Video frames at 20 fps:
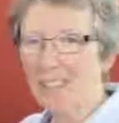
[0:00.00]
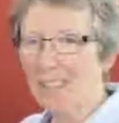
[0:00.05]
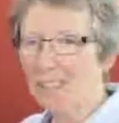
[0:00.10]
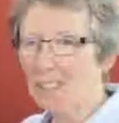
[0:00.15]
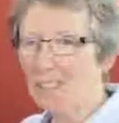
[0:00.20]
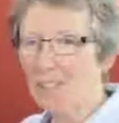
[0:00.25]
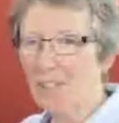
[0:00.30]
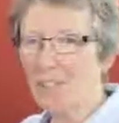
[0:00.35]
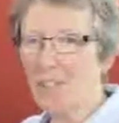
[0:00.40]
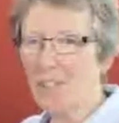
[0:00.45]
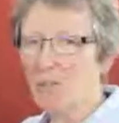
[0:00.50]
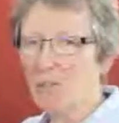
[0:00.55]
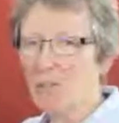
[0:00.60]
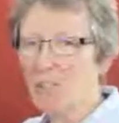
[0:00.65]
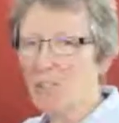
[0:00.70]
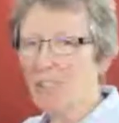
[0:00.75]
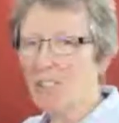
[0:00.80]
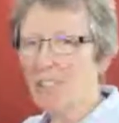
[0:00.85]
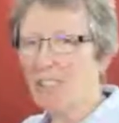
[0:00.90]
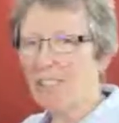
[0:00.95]
He knows these
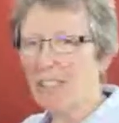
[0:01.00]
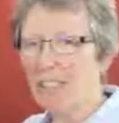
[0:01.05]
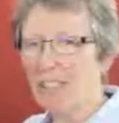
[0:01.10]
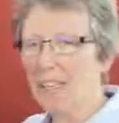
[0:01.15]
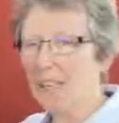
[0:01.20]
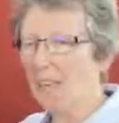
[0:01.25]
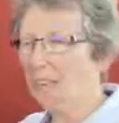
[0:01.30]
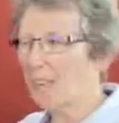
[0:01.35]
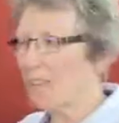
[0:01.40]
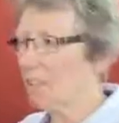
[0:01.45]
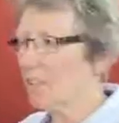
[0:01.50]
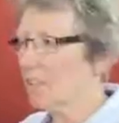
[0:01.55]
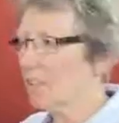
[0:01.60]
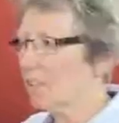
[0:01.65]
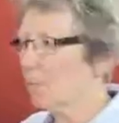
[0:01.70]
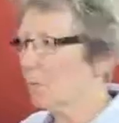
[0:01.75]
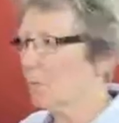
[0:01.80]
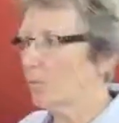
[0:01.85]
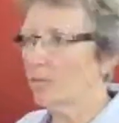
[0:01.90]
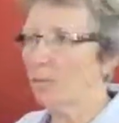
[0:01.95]
machines in and out, and I
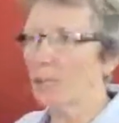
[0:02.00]
said to him,